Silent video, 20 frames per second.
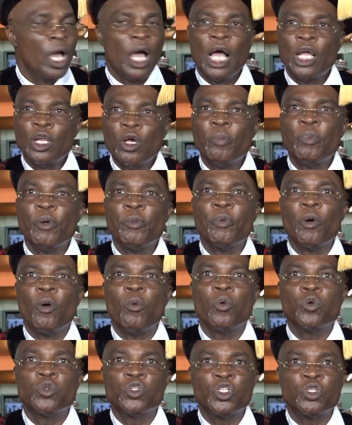Edo people
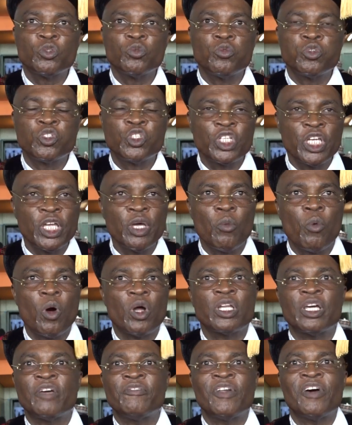will see
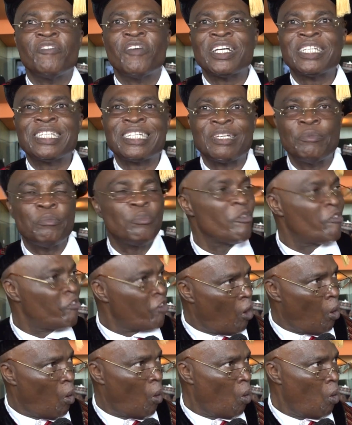what they've never seen
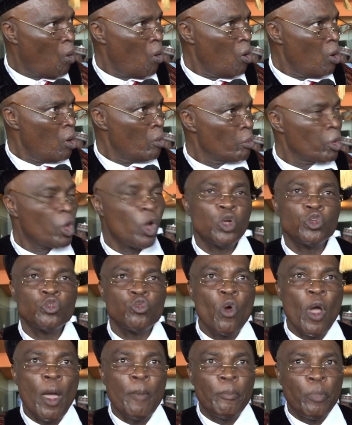before, because
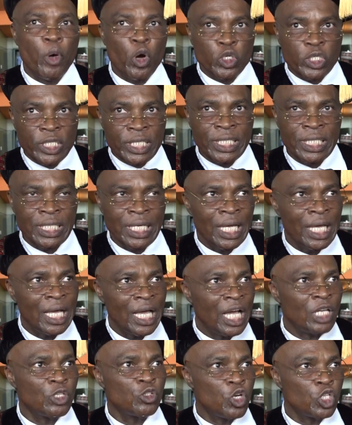we embolden
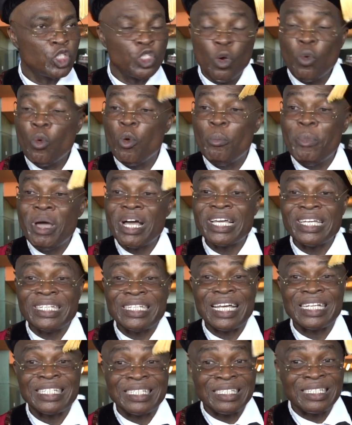education, we make it,
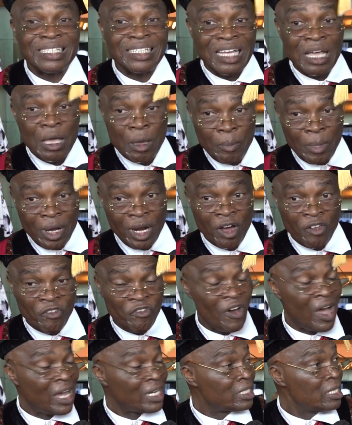as a matter of
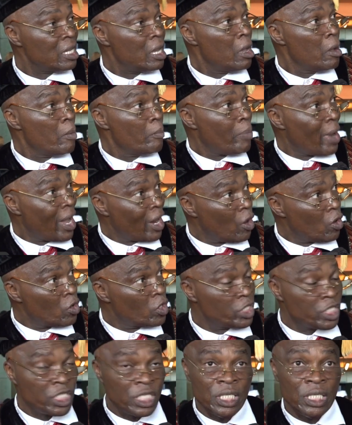fact,
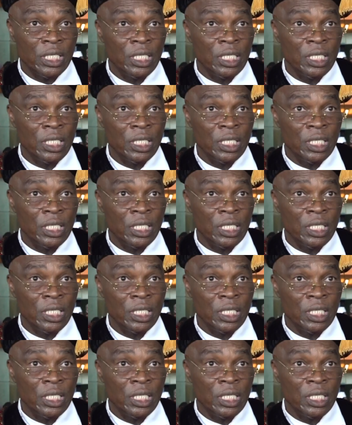priority,